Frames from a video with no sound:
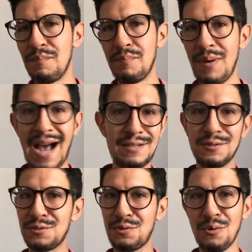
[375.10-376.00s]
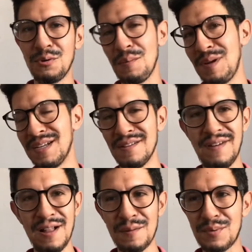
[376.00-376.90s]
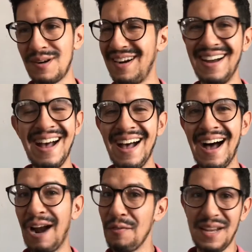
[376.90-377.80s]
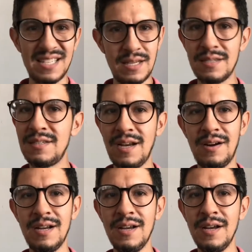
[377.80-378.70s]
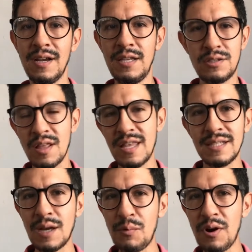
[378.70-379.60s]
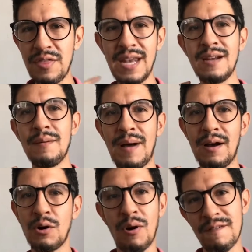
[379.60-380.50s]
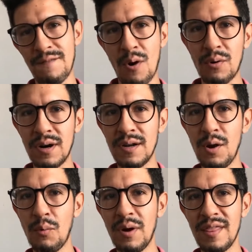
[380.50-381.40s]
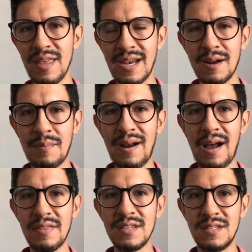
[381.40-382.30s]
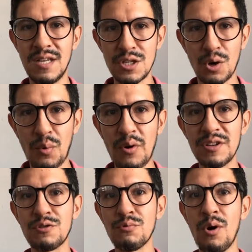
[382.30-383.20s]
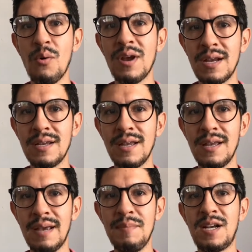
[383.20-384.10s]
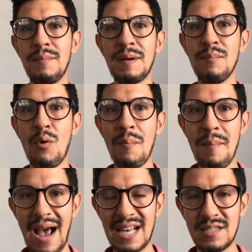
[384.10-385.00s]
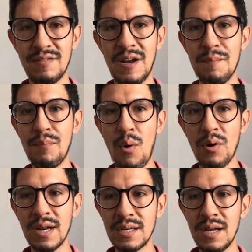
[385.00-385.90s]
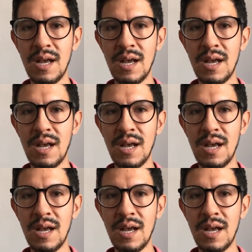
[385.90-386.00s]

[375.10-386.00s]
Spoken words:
back to school to be a developer. I don't think it's necessary. These are the things that we're thinking about going forward when thinking about how this digital world is growing, becoming more massive and important.